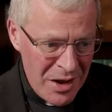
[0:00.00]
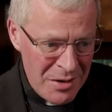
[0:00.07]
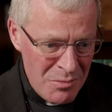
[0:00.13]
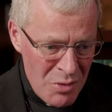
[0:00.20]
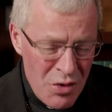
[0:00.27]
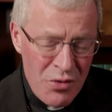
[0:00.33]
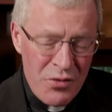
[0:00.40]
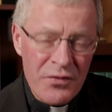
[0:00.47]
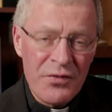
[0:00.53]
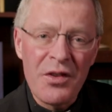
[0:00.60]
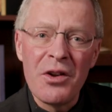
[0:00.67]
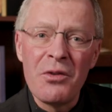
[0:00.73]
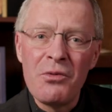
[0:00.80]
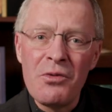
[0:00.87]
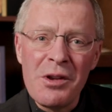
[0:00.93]
and move.
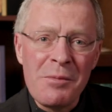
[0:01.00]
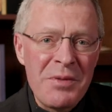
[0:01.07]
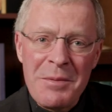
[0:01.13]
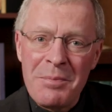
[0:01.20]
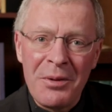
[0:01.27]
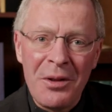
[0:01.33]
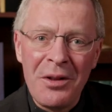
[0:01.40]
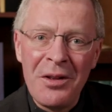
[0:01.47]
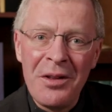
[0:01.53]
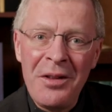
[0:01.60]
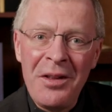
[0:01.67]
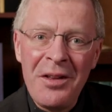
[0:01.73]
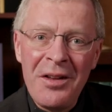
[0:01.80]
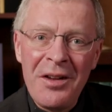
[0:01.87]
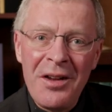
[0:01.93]
They're real people.
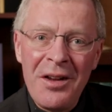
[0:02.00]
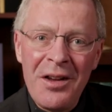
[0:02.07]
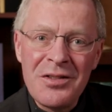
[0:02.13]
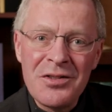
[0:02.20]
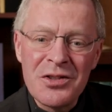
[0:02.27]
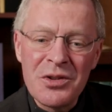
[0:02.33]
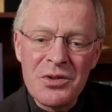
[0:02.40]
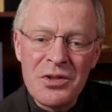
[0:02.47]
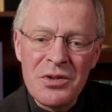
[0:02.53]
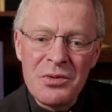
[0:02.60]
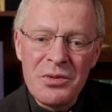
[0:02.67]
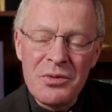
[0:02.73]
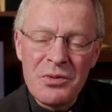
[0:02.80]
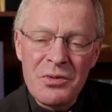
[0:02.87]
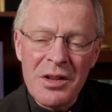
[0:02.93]
And so
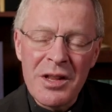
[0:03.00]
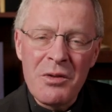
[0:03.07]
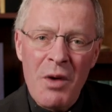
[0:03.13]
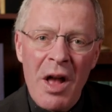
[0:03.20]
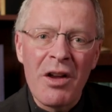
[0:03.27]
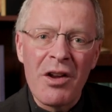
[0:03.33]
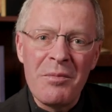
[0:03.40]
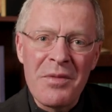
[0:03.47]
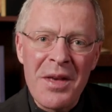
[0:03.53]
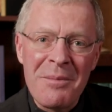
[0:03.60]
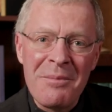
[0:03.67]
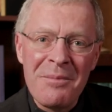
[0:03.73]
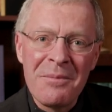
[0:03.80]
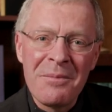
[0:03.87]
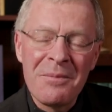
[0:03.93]
to really welcome
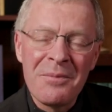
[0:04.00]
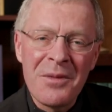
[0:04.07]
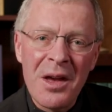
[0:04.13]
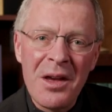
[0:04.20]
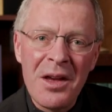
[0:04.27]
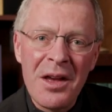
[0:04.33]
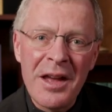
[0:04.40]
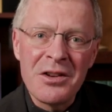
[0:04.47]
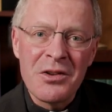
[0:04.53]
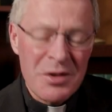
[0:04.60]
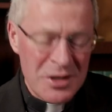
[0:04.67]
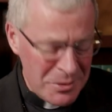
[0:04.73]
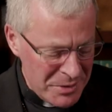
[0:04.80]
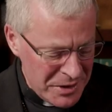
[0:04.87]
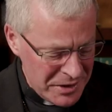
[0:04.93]
them at
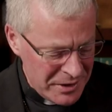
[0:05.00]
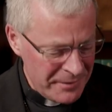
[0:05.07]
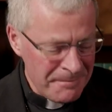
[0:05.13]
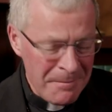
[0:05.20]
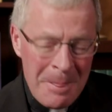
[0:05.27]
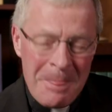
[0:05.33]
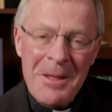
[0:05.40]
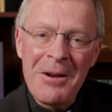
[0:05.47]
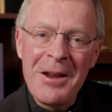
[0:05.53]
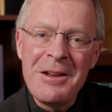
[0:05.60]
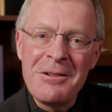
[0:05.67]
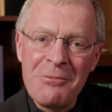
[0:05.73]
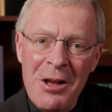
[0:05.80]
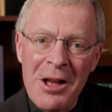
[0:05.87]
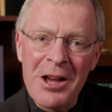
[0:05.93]
Christmas,
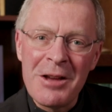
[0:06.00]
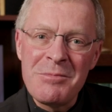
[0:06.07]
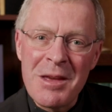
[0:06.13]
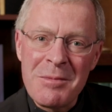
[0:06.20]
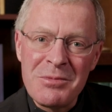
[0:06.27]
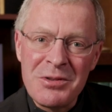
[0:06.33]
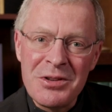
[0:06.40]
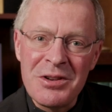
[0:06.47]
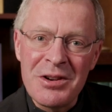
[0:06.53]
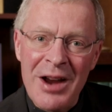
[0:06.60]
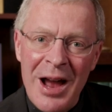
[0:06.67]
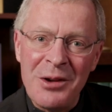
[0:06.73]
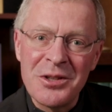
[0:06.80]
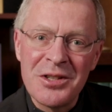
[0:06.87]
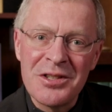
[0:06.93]
right? Welcome them to your
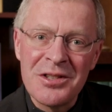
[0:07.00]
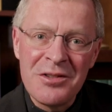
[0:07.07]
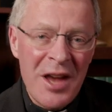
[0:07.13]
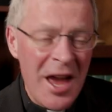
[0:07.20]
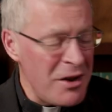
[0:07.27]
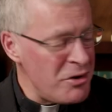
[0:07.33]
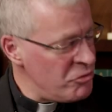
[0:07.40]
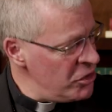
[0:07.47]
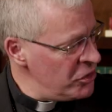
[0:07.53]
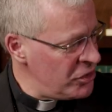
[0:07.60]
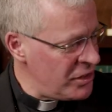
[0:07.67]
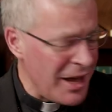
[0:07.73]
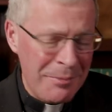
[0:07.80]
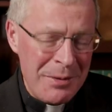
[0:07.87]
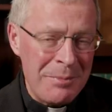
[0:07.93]
house. And
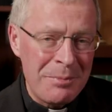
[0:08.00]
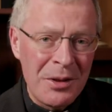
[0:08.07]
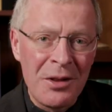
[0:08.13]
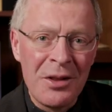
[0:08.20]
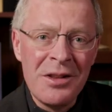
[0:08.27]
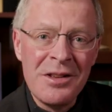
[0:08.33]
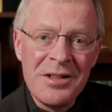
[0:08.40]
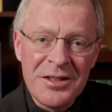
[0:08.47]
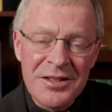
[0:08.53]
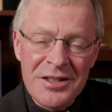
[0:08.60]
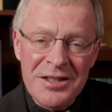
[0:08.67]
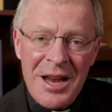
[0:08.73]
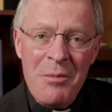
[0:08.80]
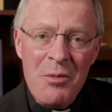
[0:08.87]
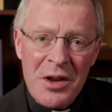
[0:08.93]
just tell people,
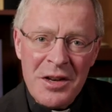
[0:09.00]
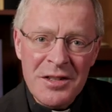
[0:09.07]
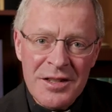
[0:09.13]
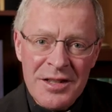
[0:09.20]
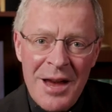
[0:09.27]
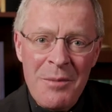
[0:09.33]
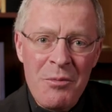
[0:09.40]
someone